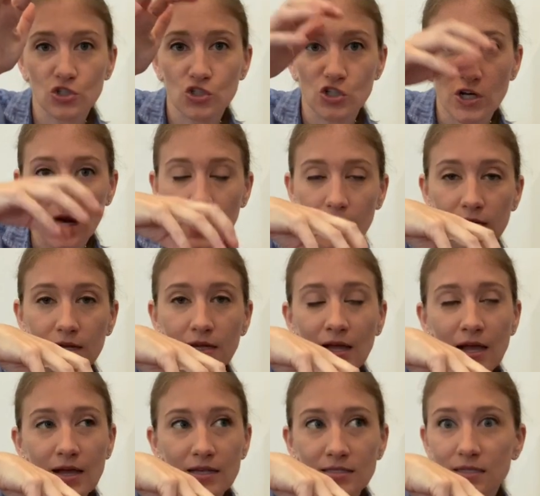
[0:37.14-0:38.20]
jug,
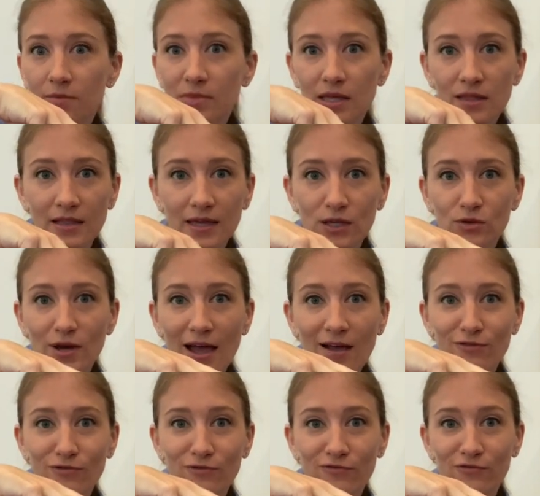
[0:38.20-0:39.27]
something like you'd
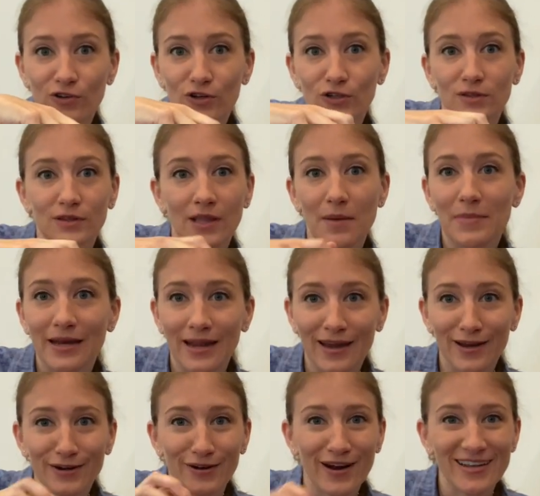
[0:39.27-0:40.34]
have for
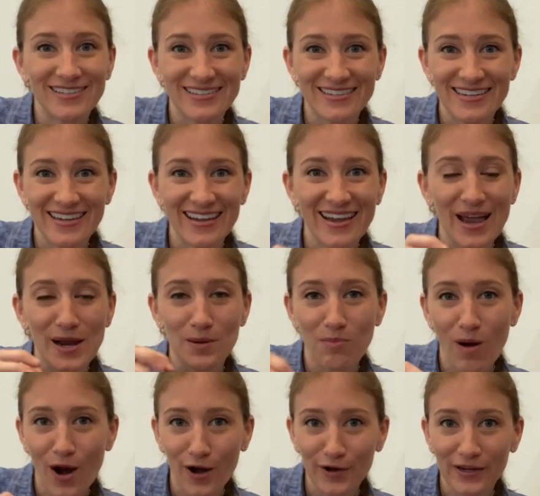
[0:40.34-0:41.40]
lemonade or iced tea at a
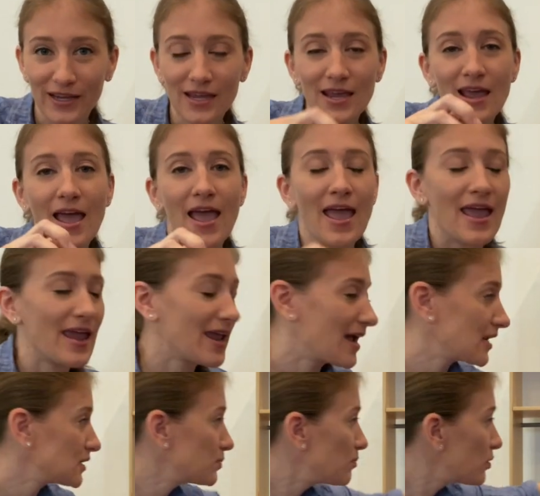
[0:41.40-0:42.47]
party,
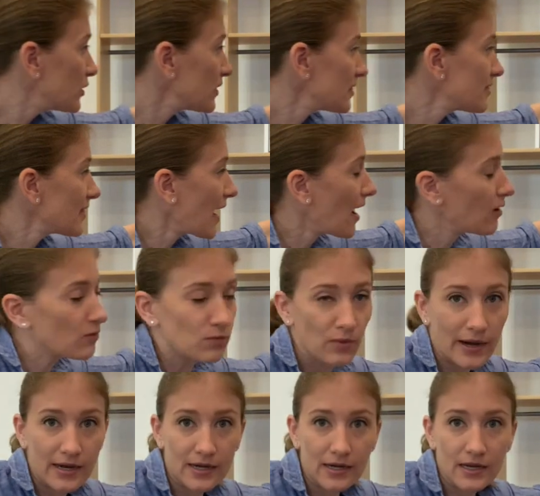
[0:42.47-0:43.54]
and put that
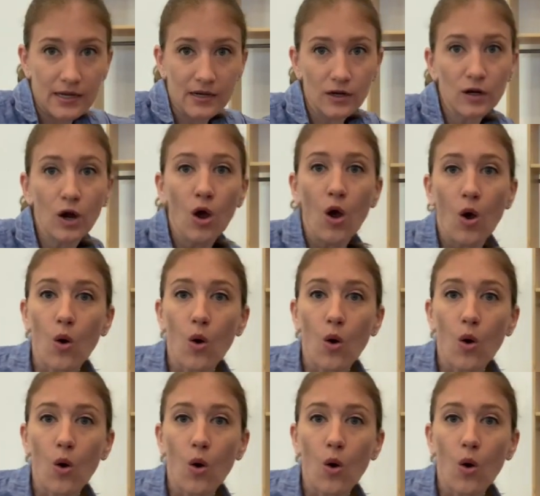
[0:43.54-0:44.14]
right here.